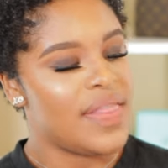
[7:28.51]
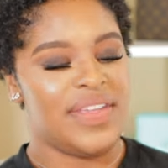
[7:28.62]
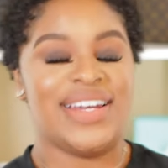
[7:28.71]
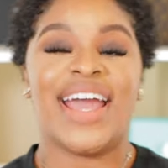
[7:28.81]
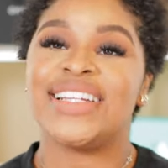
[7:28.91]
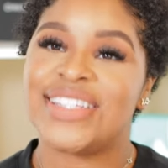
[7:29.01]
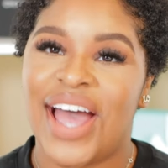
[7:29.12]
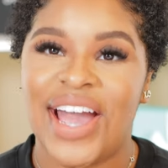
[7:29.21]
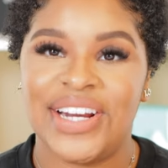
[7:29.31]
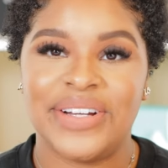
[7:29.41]
The next
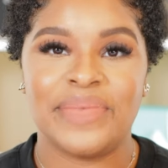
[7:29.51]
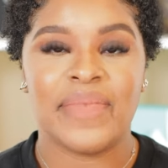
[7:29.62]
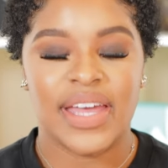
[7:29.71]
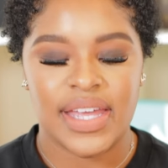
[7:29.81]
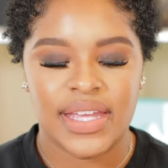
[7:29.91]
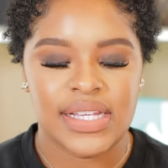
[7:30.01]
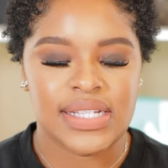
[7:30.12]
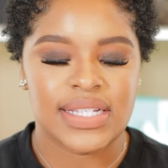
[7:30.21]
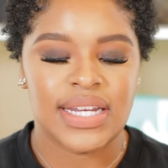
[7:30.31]
item is